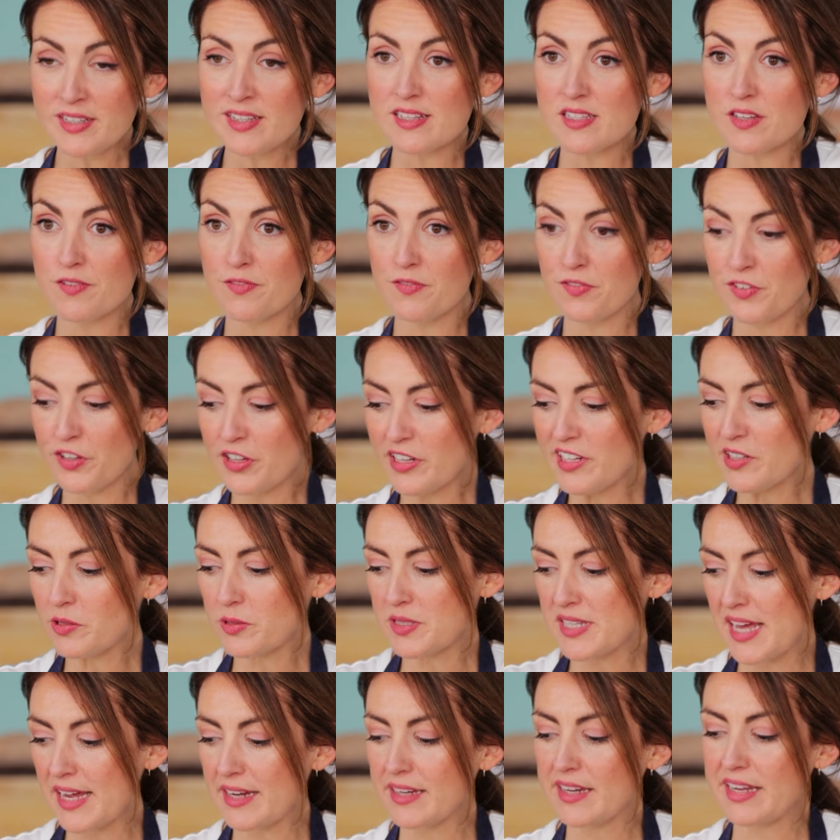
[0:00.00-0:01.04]
There's a few little
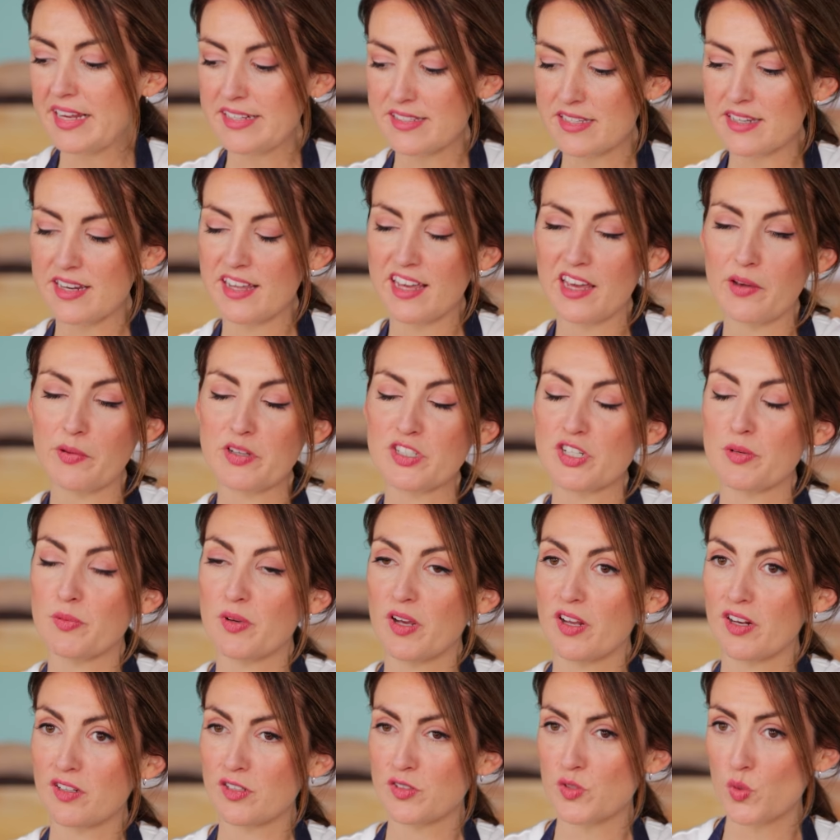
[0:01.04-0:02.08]
techniques in here which I'm
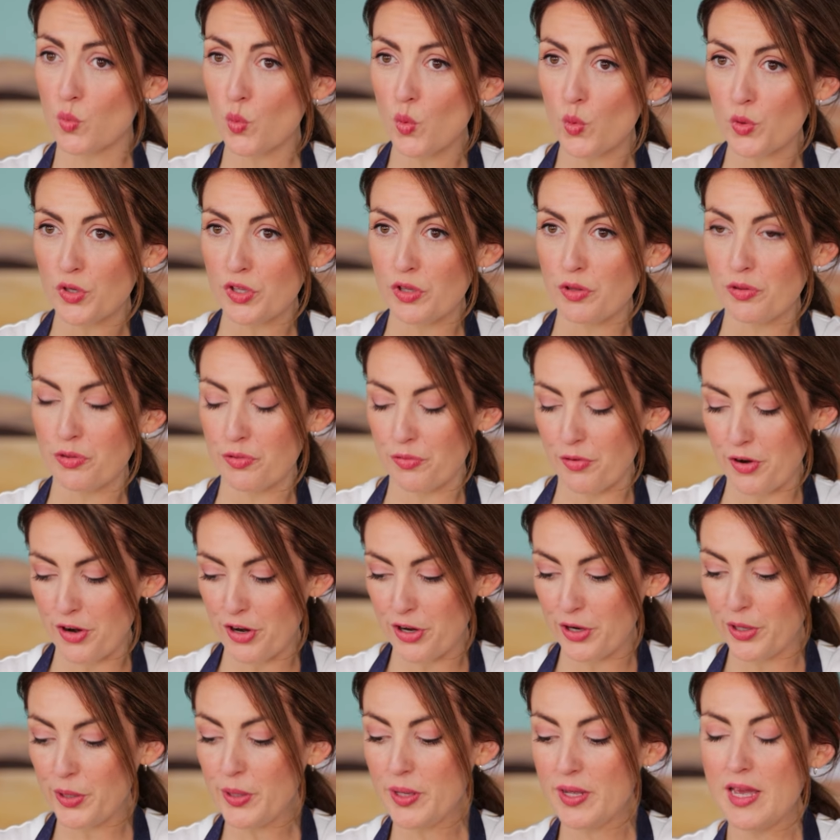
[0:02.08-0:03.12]
going to walk you
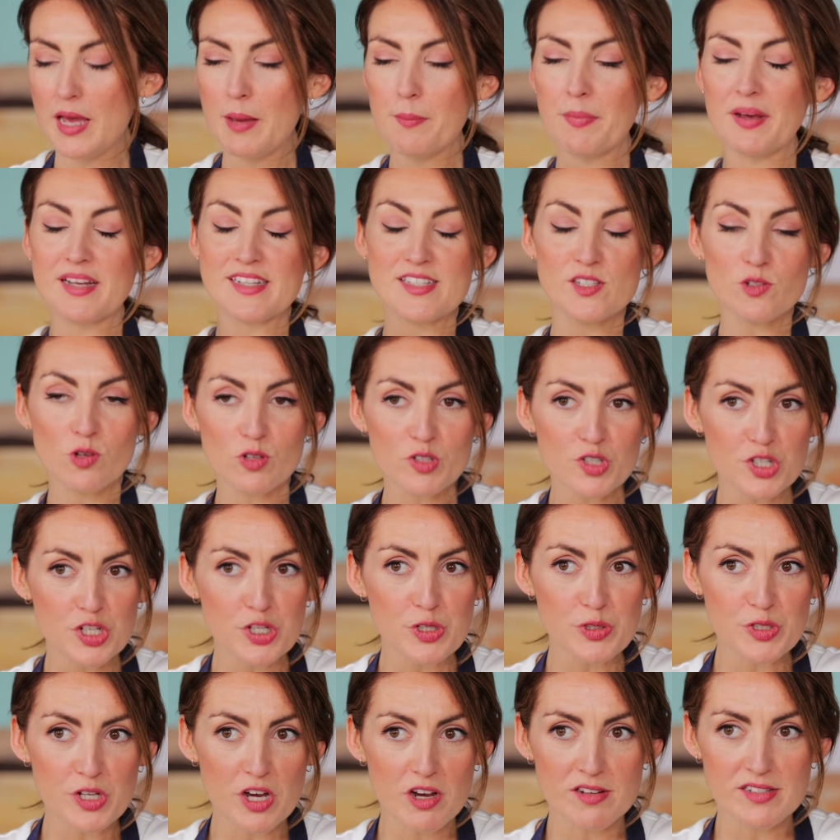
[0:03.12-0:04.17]
through, but it's not
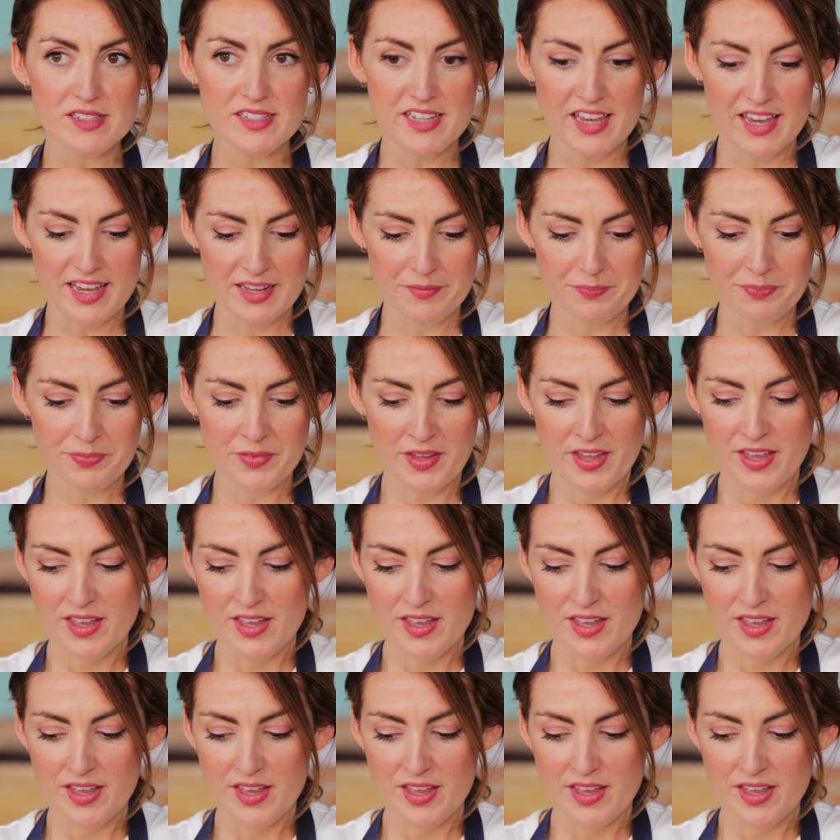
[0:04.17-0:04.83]
too tasking.